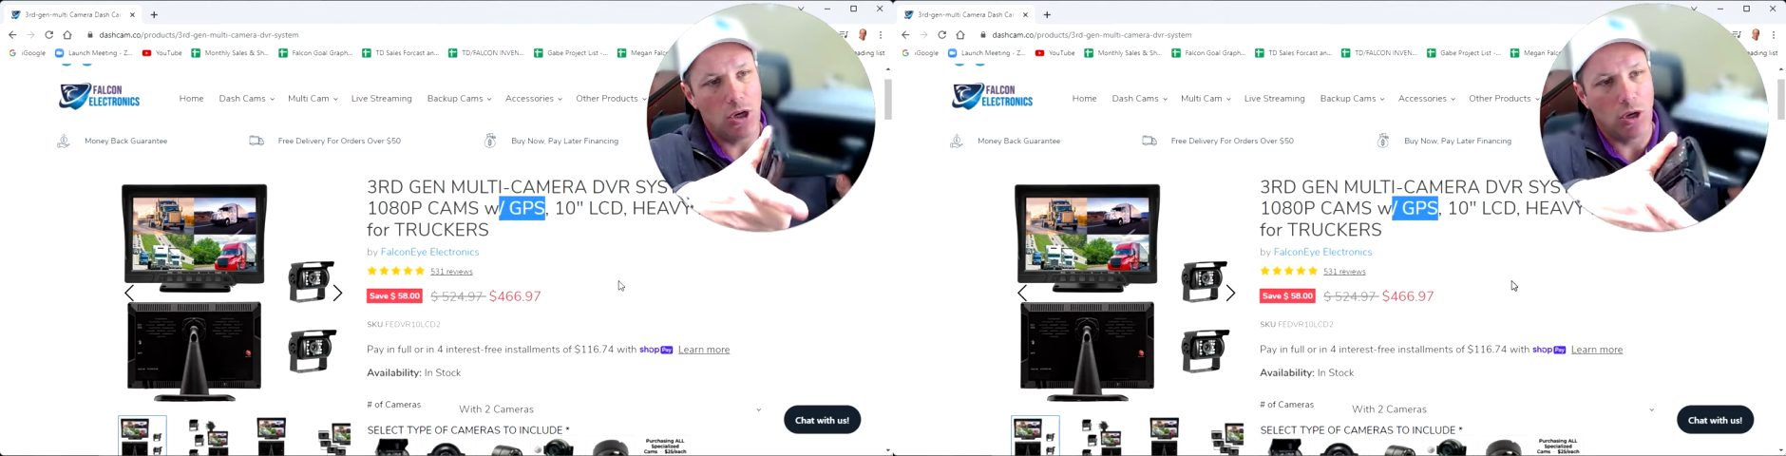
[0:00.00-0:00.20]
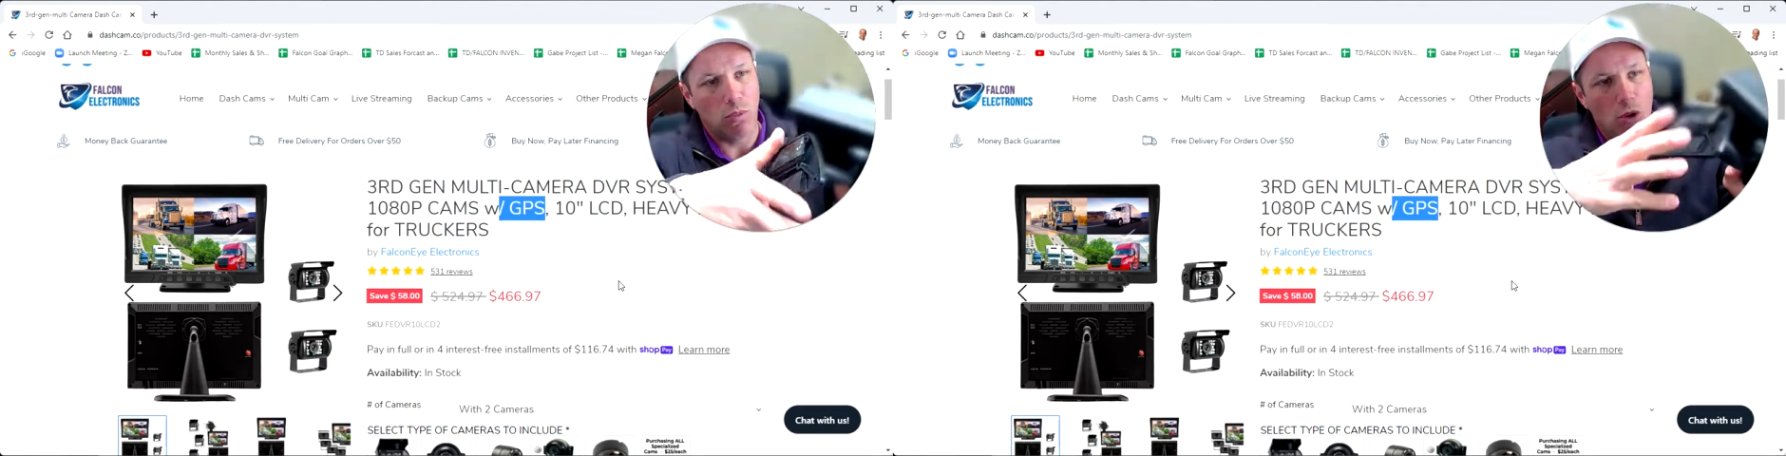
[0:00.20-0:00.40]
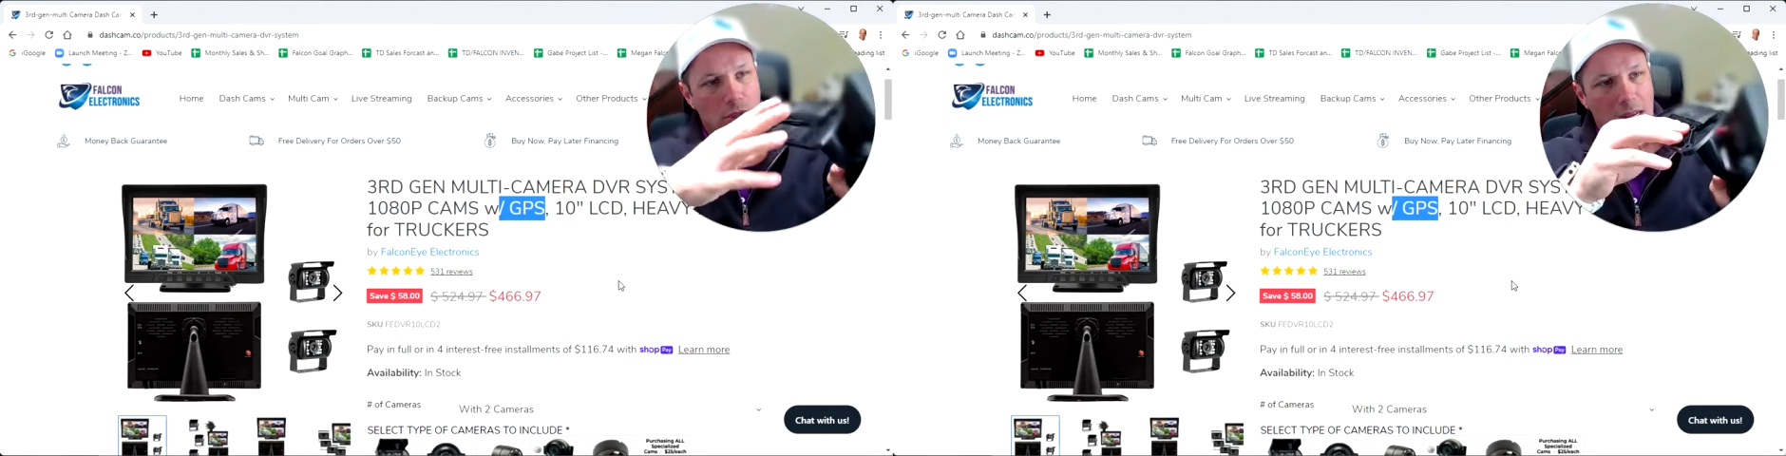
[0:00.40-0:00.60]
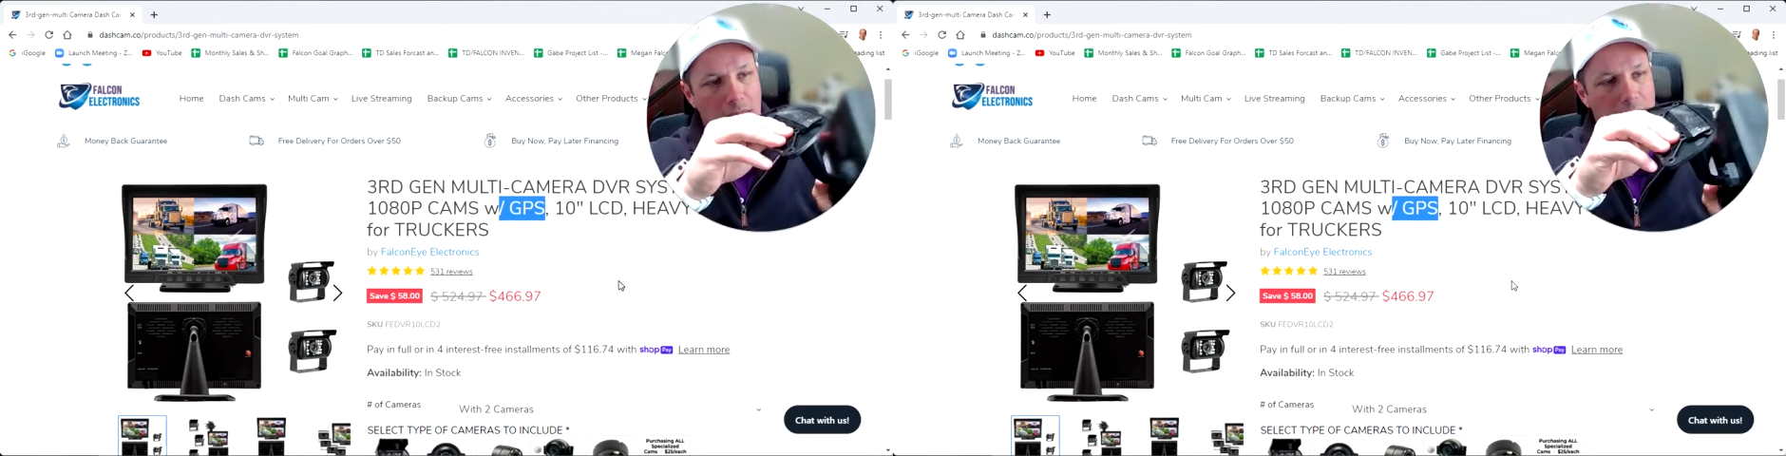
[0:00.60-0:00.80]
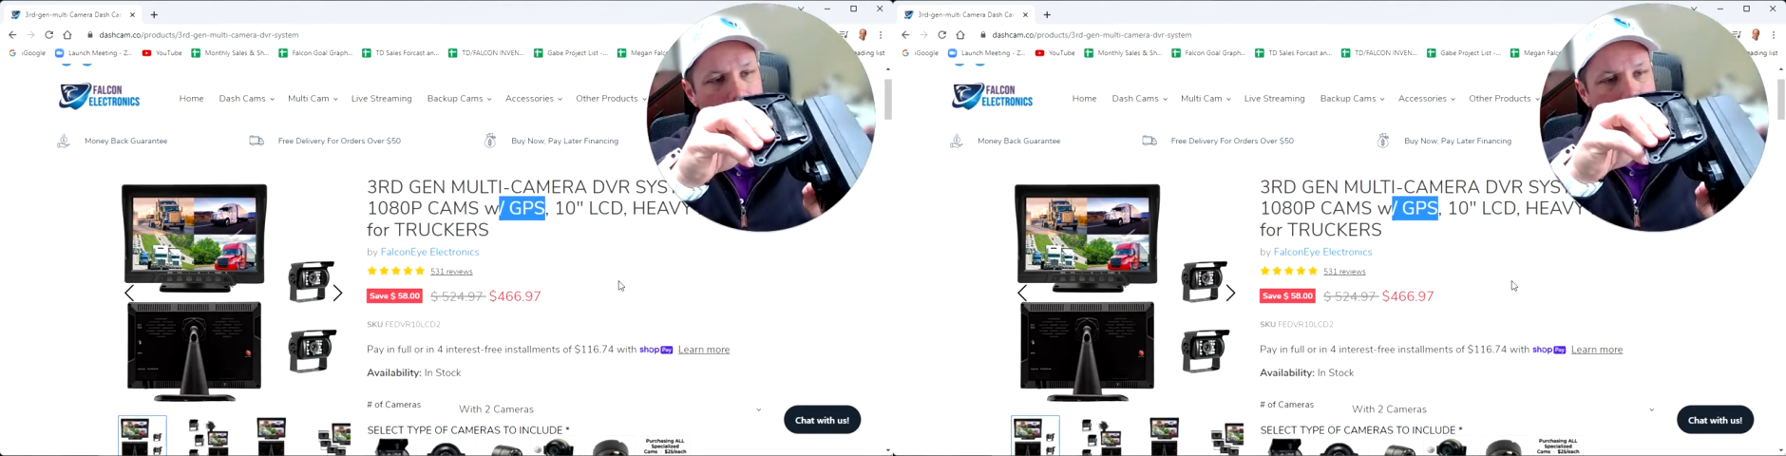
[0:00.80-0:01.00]
You can
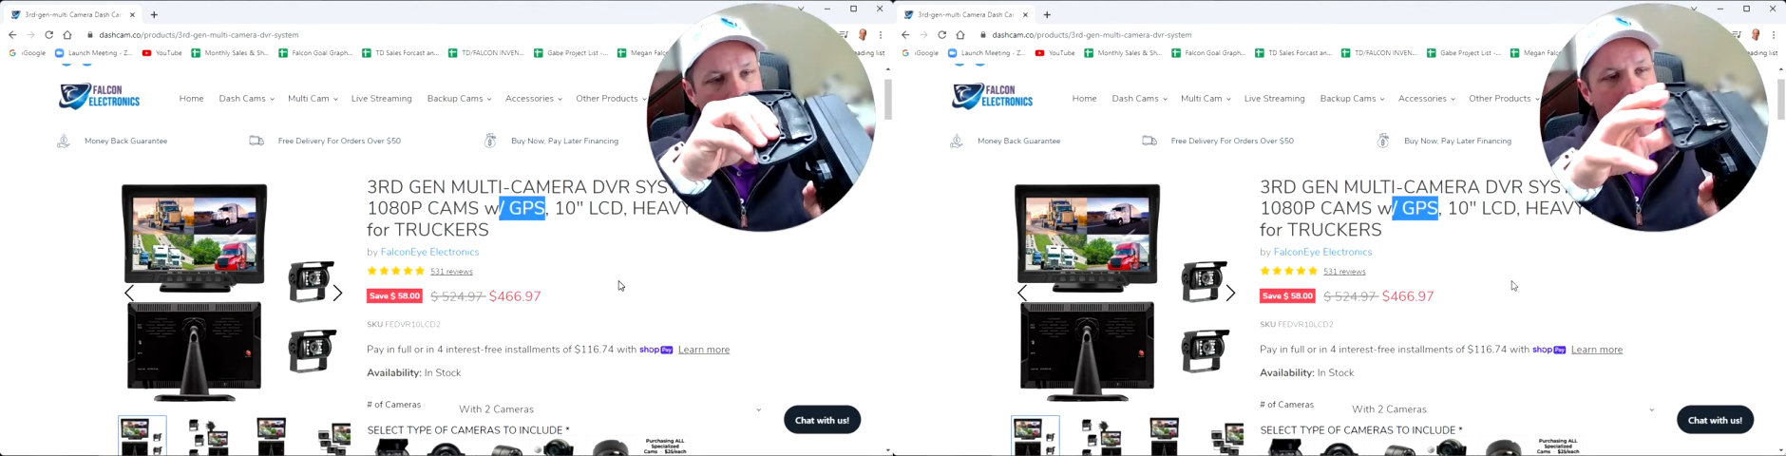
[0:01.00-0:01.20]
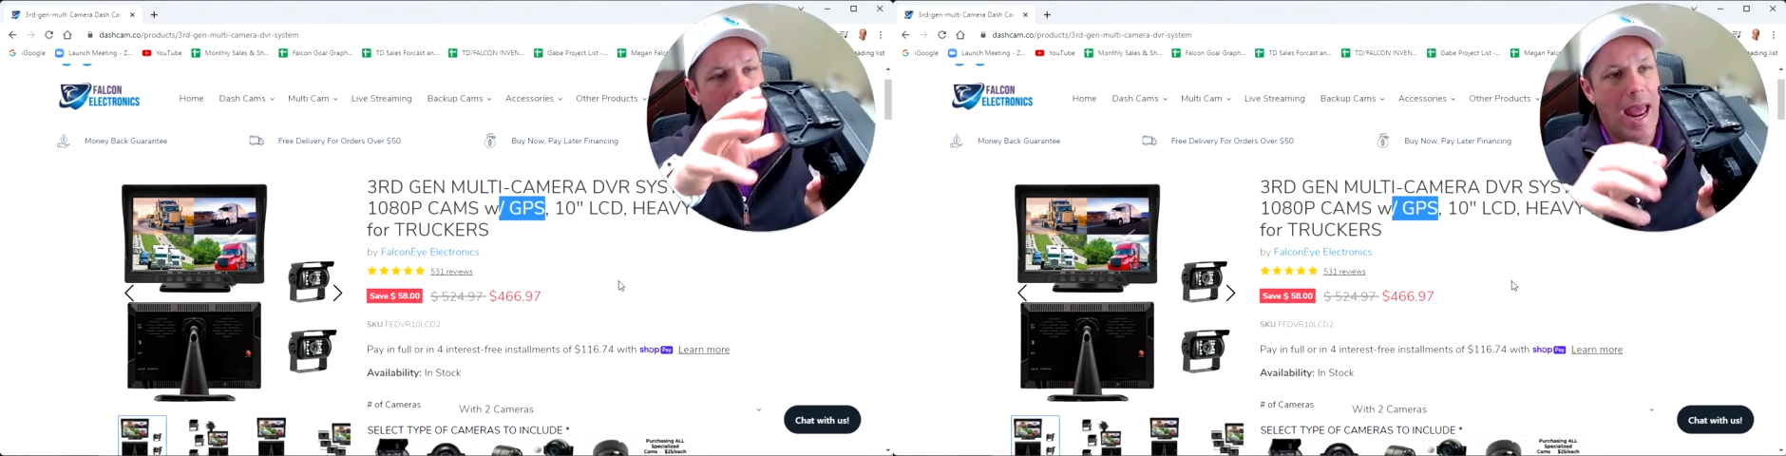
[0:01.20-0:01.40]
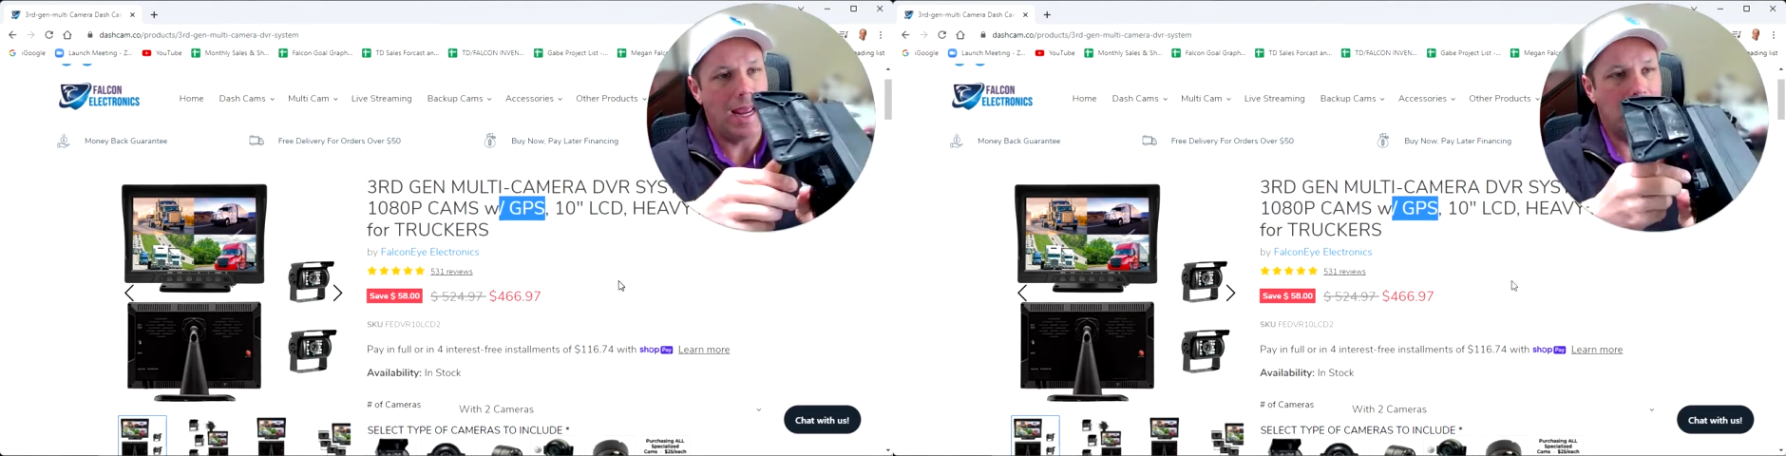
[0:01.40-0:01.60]
rotate this, hang it